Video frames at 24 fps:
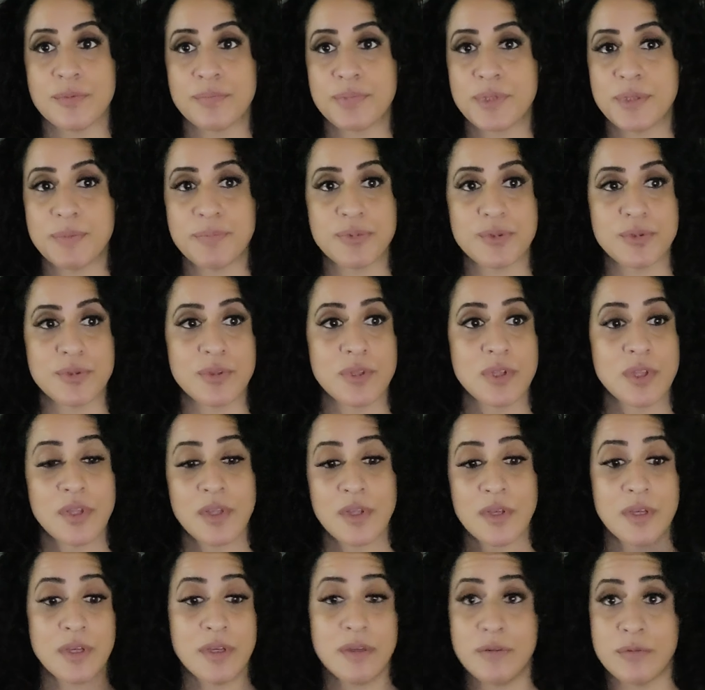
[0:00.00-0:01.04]

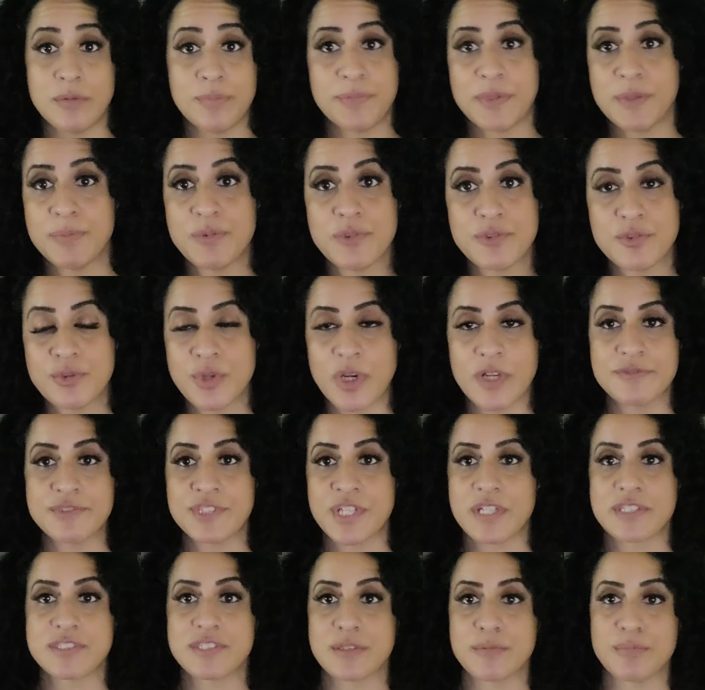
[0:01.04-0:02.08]
people do have
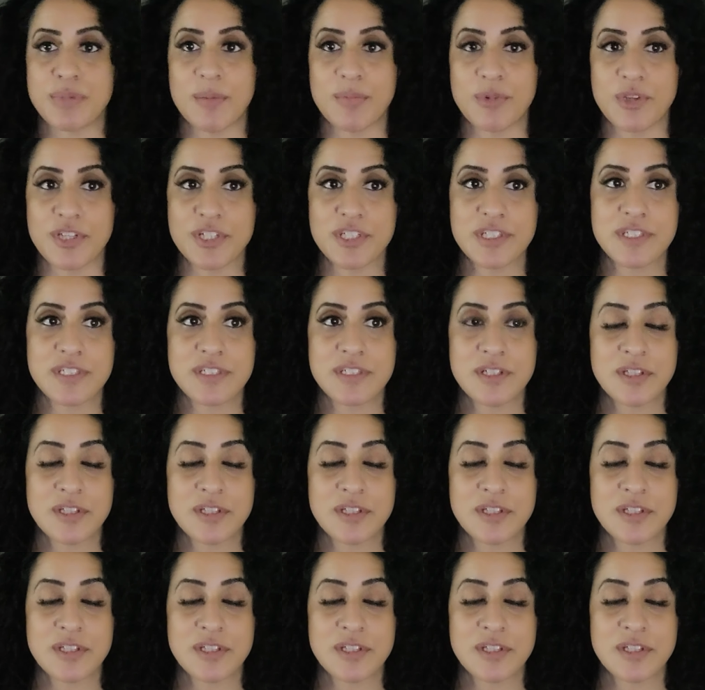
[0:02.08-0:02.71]
sex in public,